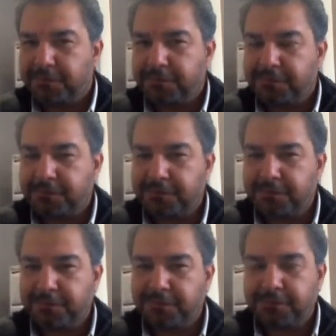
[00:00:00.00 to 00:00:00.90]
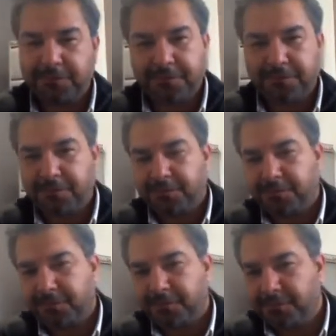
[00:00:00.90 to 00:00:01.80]

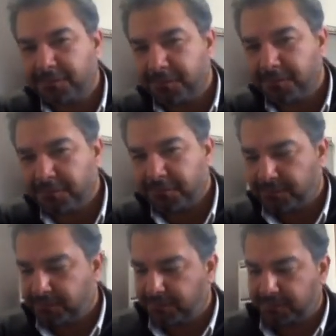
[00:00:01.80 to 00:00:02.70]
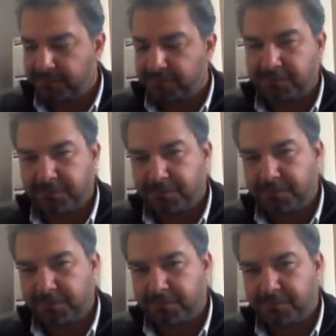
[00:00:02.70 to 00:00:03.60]

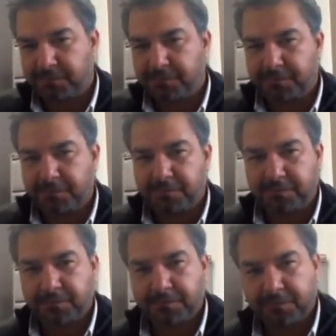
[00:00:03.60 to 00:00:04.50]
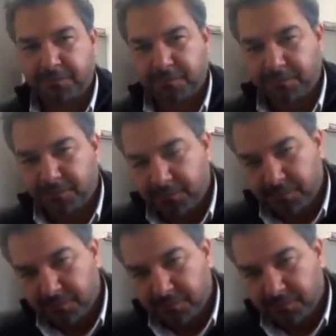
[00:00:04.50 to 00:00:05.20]
This person isn't speaking.